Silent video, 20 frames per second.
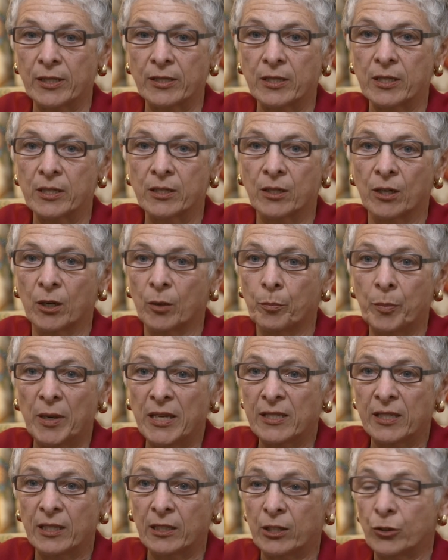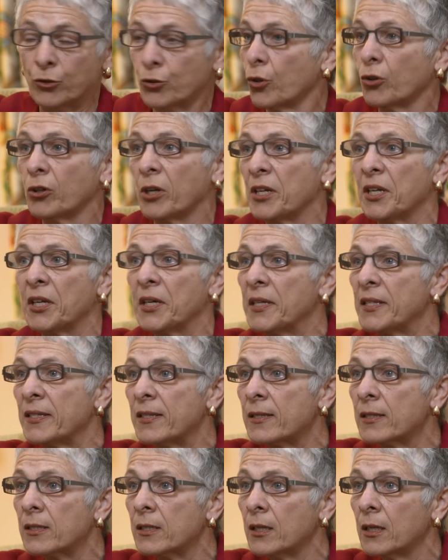Brexit are basically
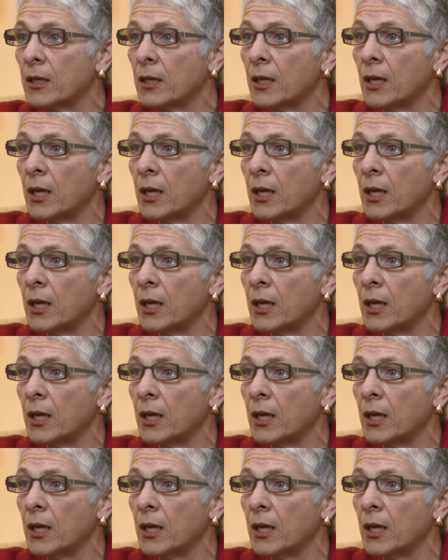troglodytes